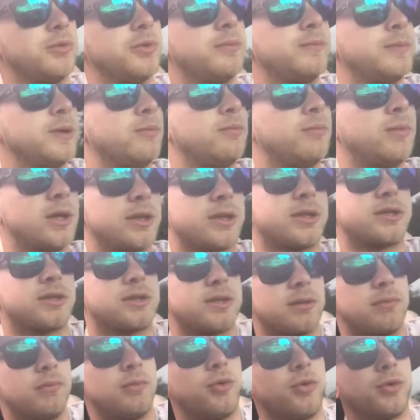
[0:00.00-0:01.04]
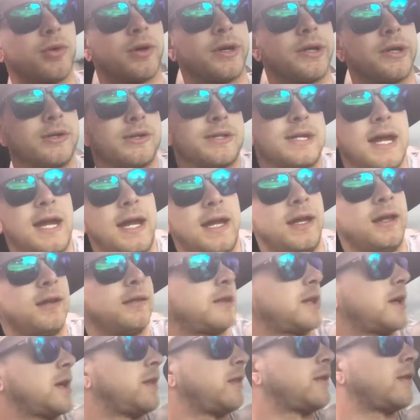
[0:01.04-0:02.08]
will be much more entertaining
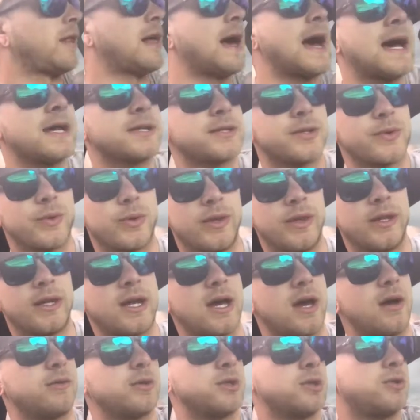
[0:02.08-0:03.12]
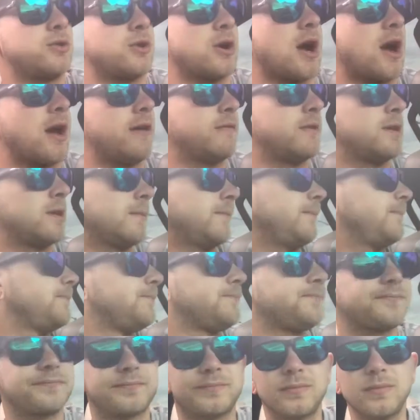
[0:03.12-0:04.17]
than the last one that I was driving.
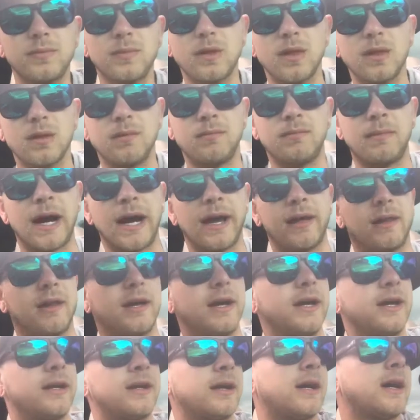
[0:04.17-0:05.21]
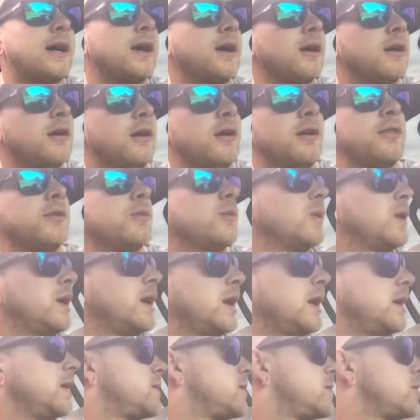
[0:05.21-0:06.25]
Mila and I are on the
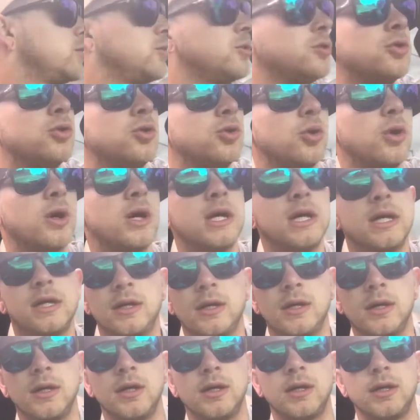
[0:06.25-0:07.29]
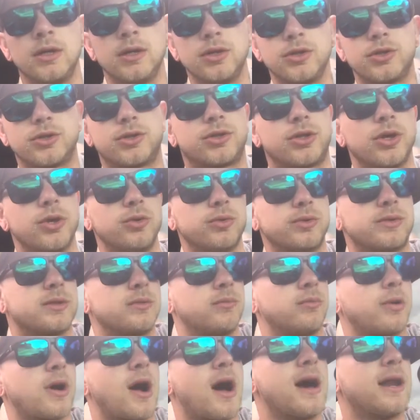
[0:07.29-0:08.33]
way to shoot
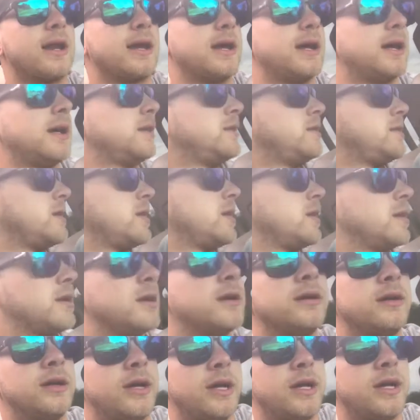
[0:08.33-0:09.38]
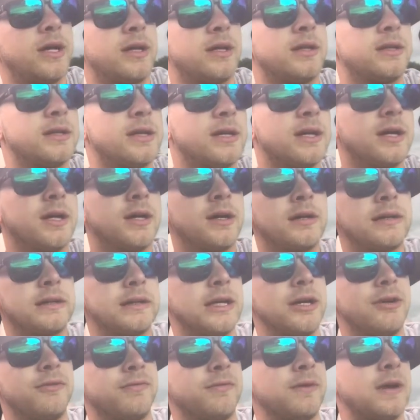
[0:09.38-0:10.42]
some broadheads and
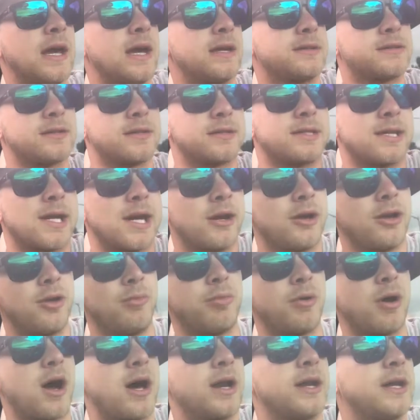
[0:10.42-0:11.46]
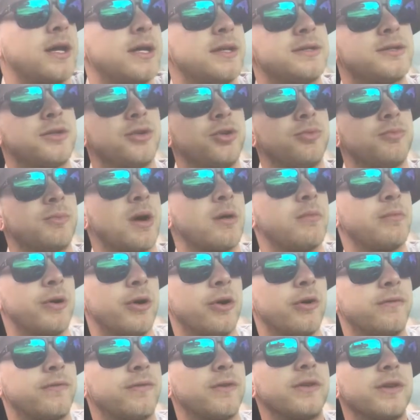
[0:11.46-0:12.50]
if necessary broadhead tune my
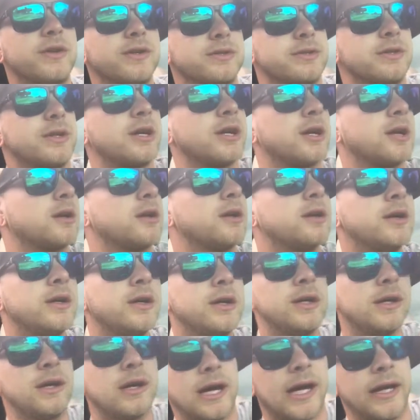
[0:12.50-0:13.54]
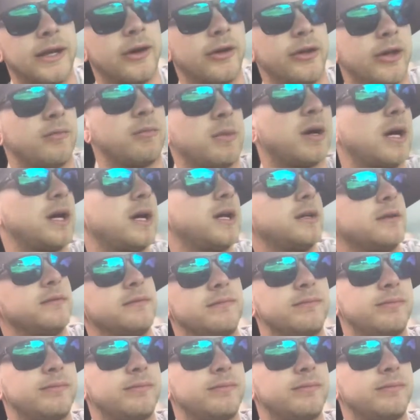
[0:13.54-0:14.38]
bow for this year. I know that my